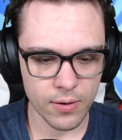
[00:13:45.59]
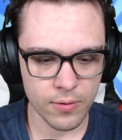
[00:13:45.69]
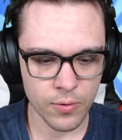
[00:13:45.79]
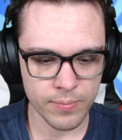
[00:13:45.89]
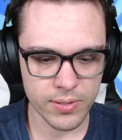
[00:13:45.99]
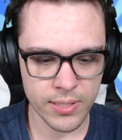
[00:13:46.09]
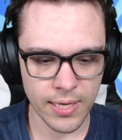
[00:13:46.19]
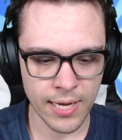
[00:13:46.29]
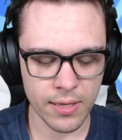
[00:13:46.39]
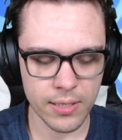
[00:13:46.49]
Grimsley
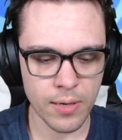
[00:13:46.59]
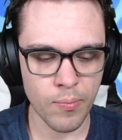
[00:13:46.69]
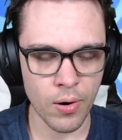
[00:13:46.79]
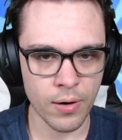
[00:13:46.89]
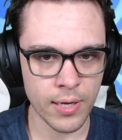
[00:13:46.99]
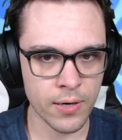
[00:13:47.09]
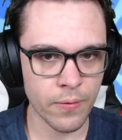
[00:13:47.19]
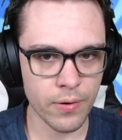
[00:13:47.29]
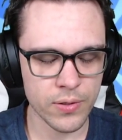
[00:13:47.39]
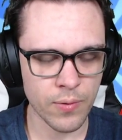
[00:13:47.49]
and Liepard, in
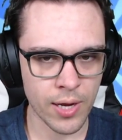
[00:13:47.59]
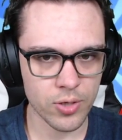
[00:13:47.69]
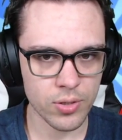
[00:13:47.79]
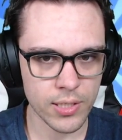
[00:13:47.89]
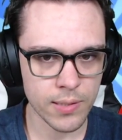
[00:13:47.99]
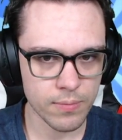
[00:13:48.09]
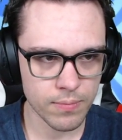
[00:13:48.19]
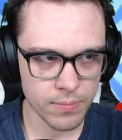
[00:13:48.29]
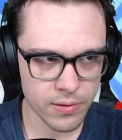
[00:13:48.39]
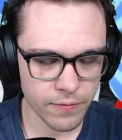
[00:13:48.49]
order to actually
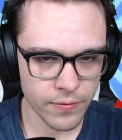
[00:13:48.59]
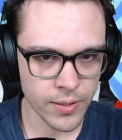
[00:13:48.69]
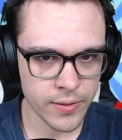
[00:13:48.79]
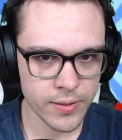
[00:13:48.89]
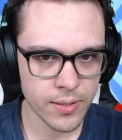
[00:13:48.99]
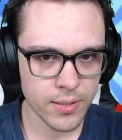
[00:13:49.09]
defeat